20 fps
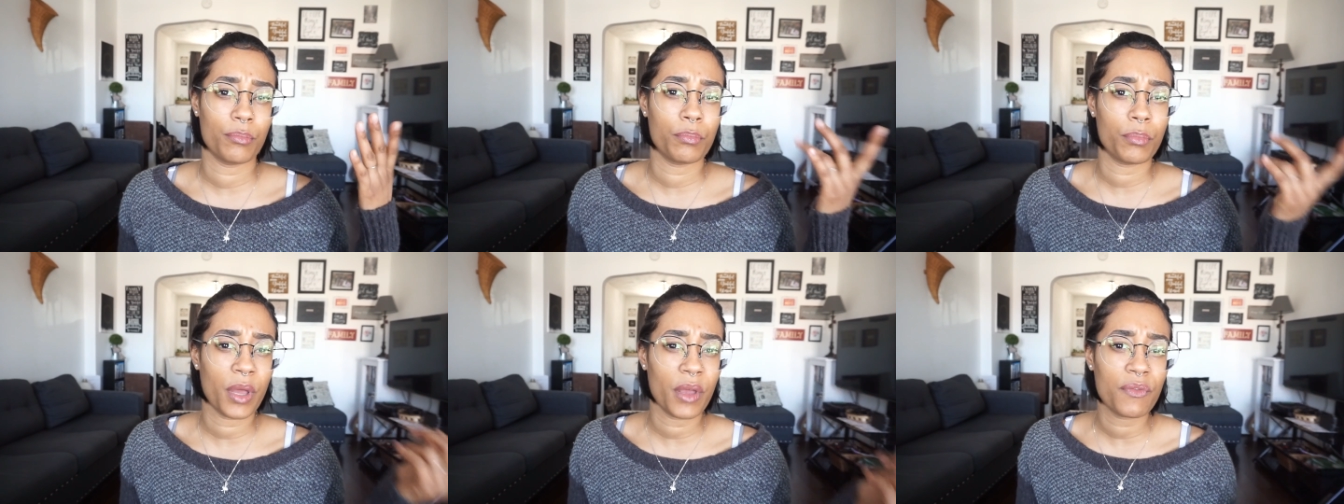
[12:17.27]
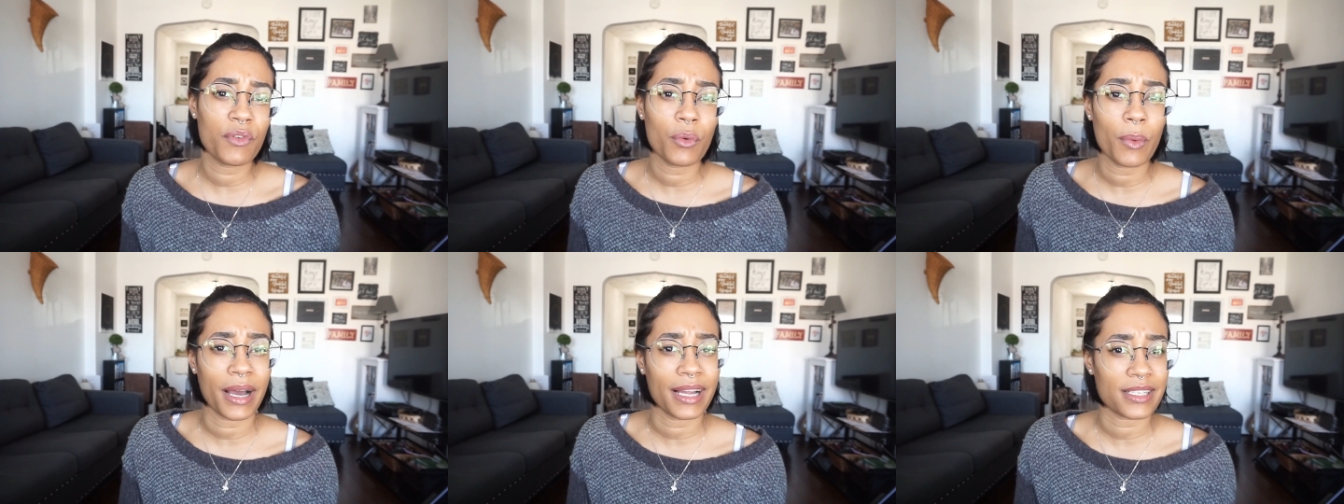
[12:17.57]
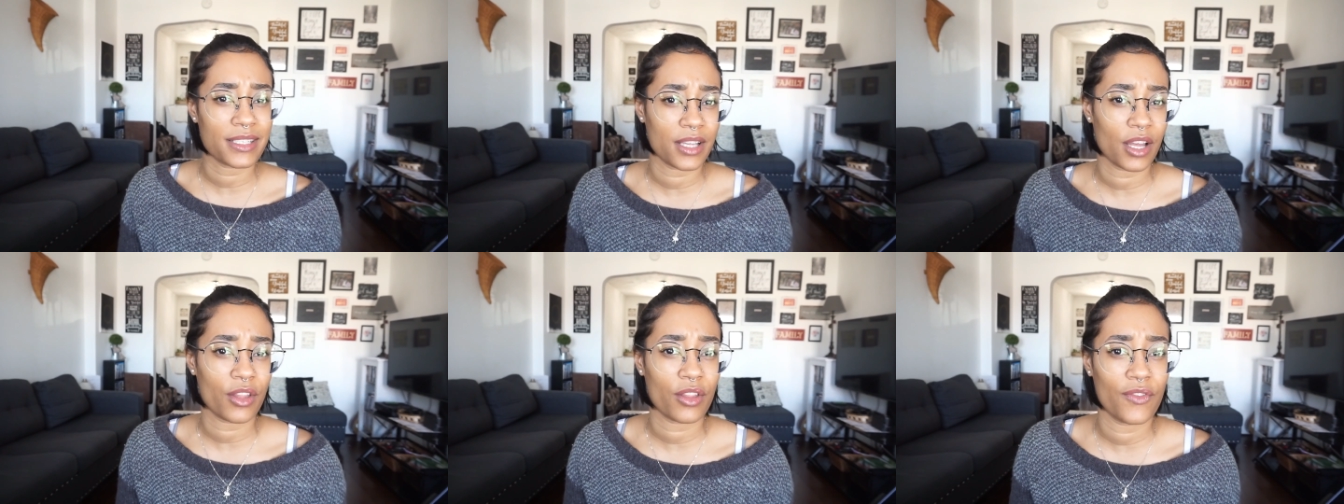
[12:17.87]
if you
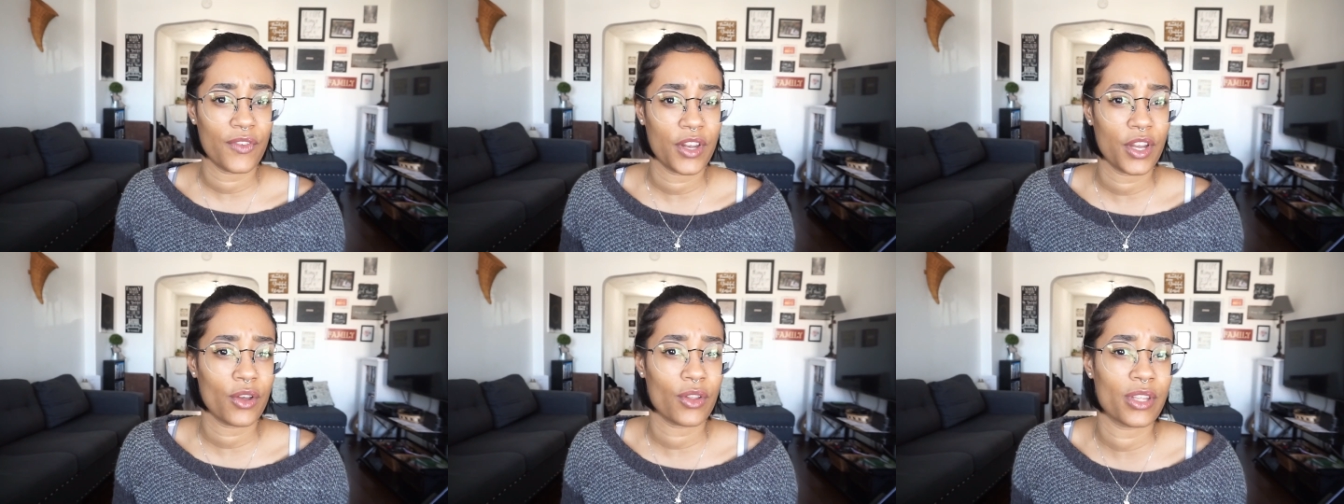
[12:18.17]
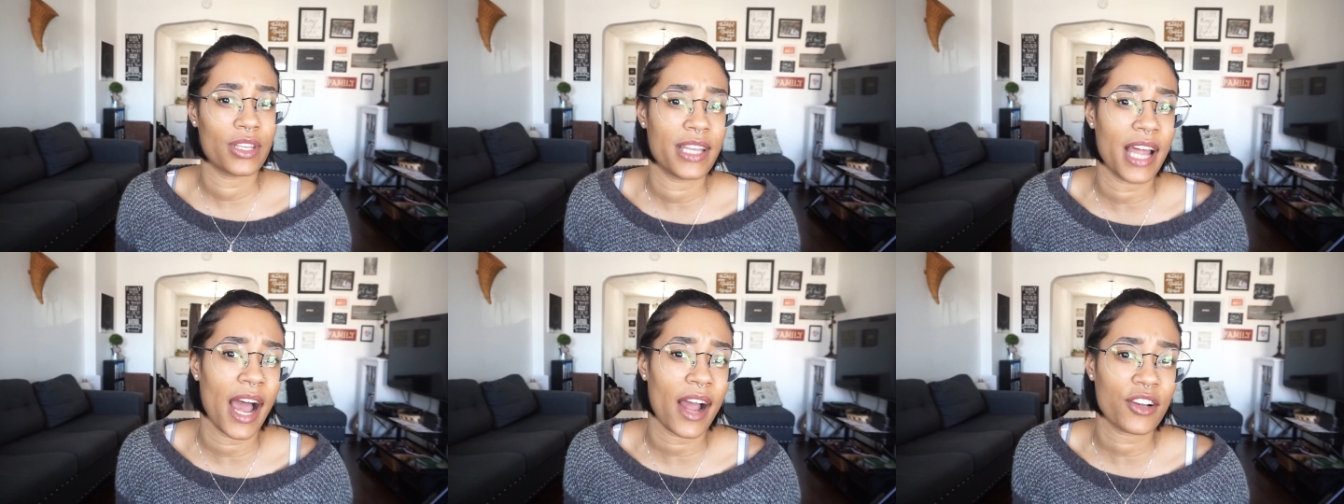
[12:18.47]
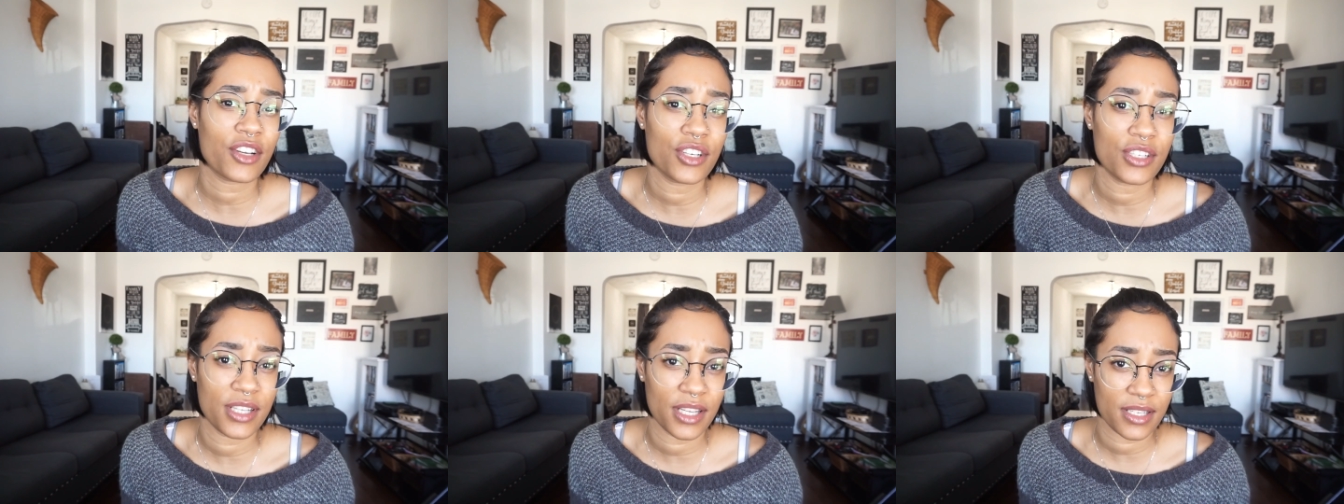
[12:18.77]
watched the other video, the
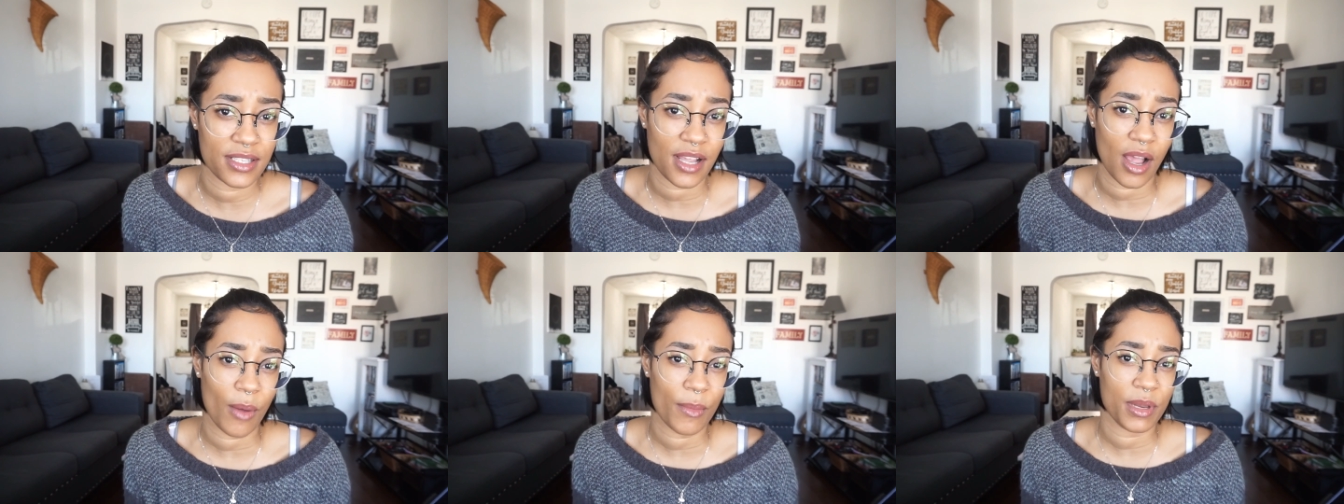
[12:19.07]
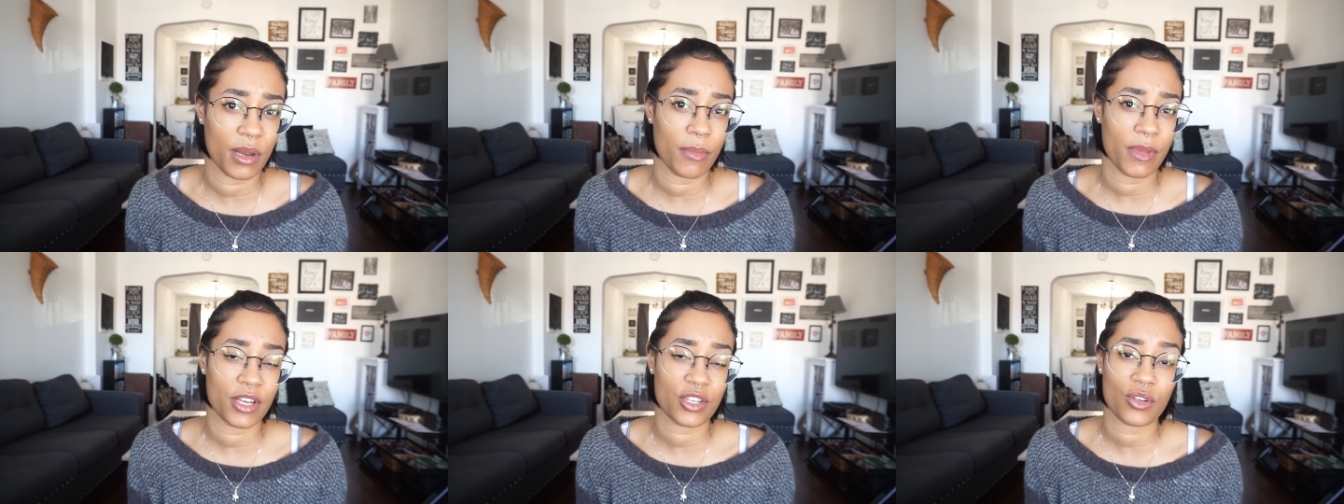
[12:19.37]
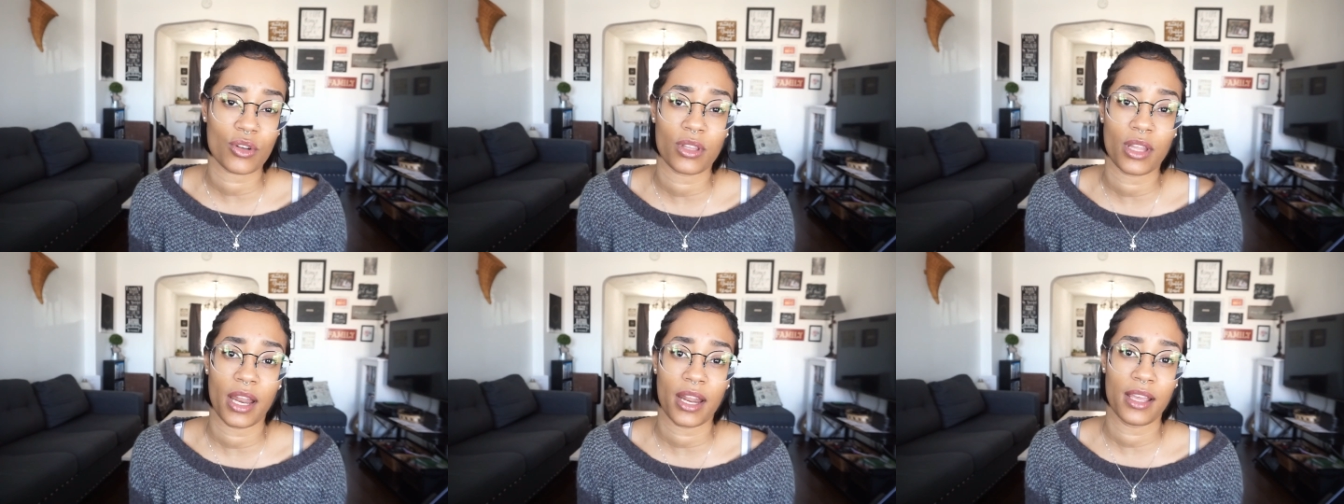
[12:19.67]
doctor did tell me to make
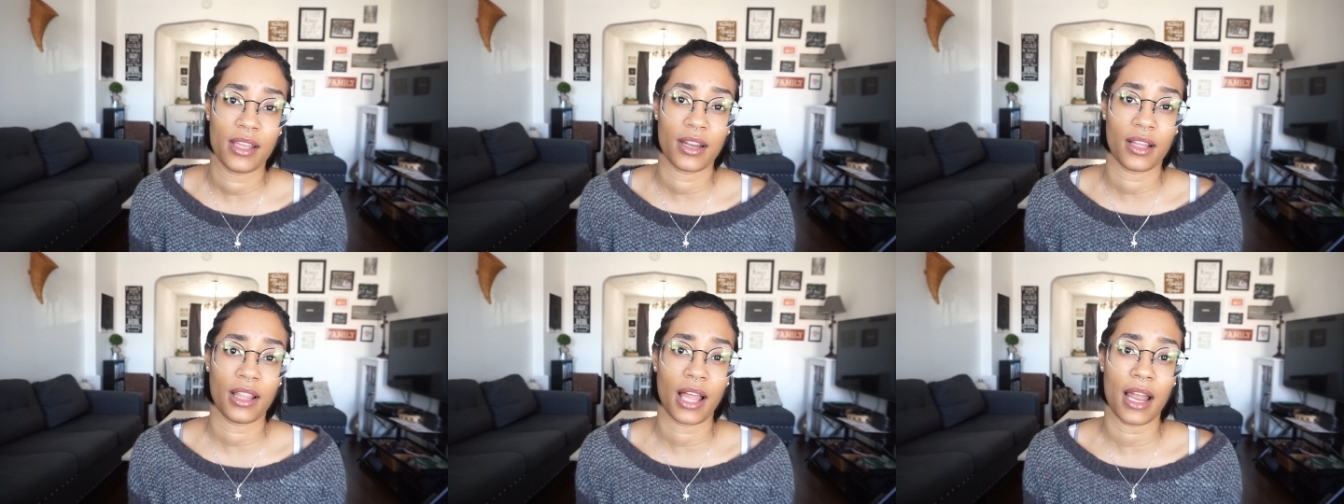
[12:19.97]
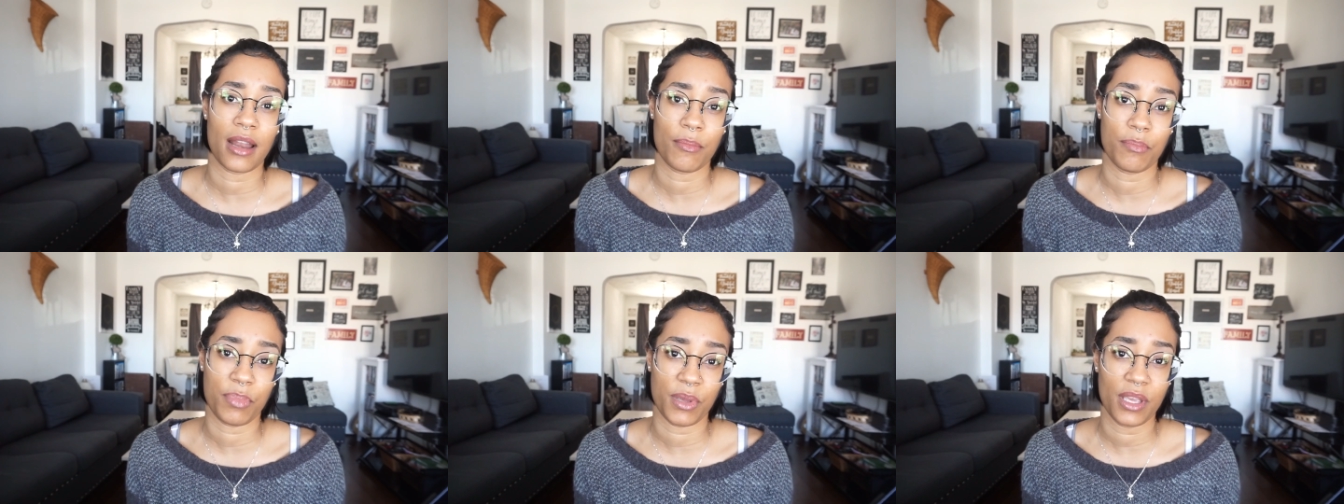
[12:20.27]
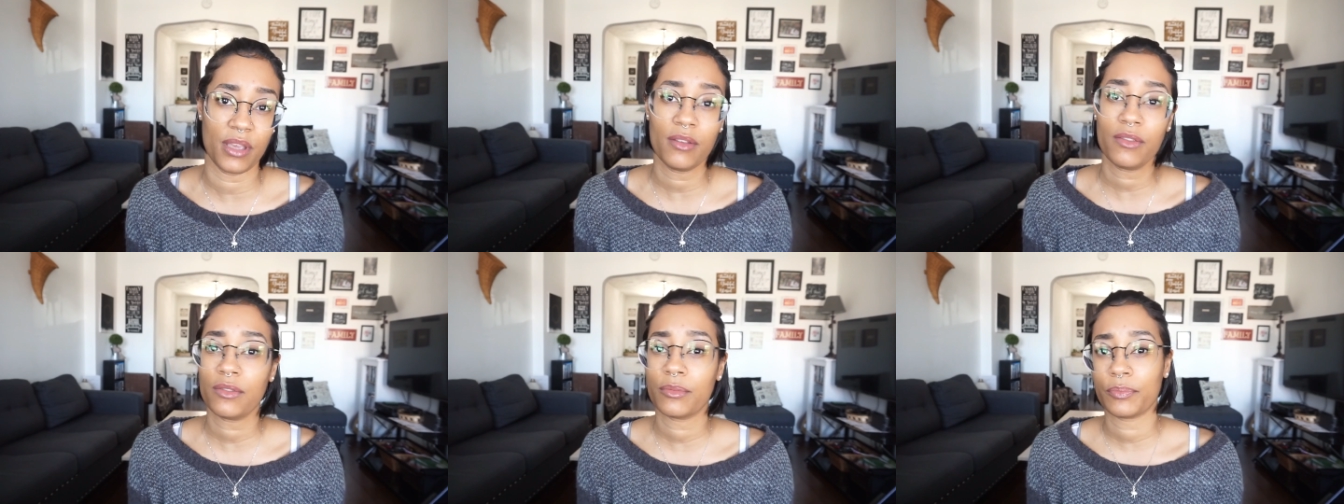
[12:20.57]
sure that I eat a lot of
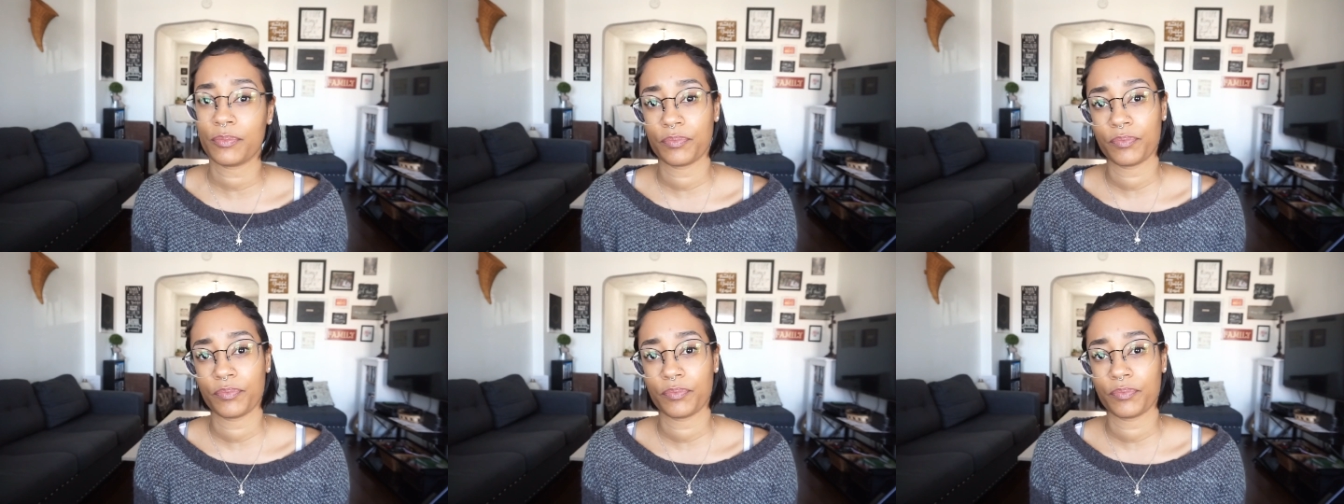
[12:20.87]
beef.